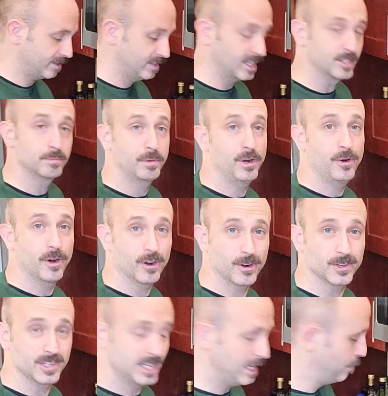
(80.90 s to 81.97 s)
6
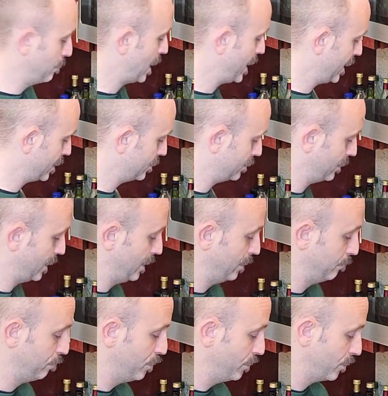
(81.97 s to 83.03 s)
pu-erh tea bags,
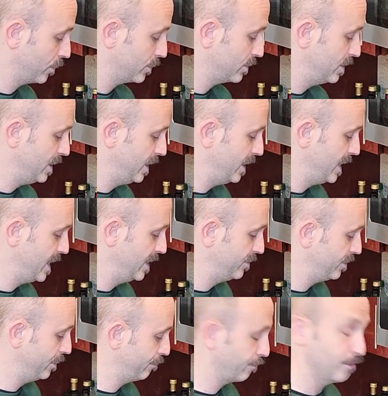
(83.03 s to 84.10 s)
and pu-erh tea
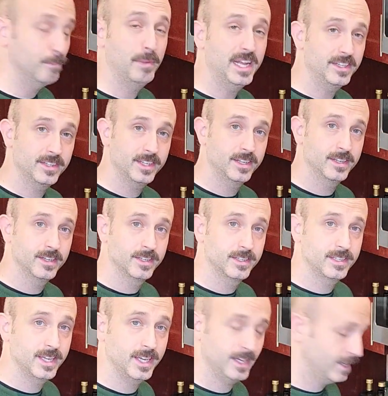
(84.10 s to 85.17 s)
is a fermented
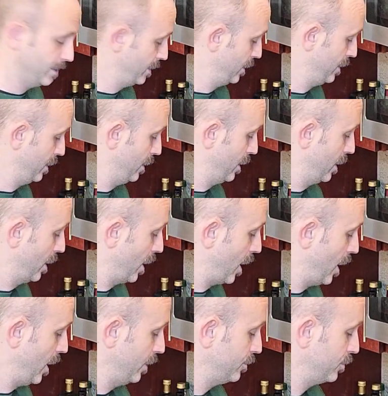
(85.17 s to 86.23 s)
tea.
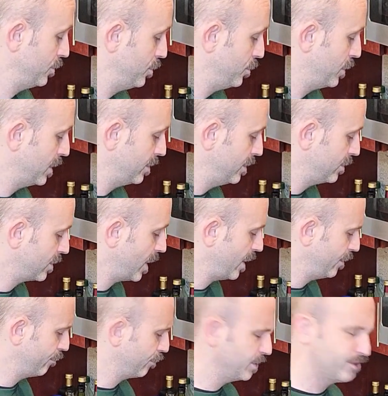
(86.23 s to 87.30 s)
So you get this
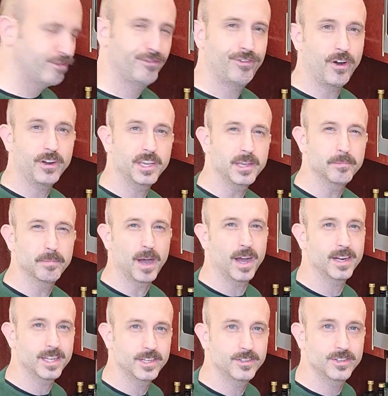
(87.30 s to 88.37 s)
kind of rich, funky
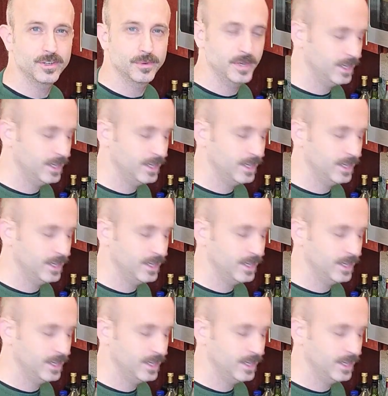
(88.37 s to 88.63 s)
body to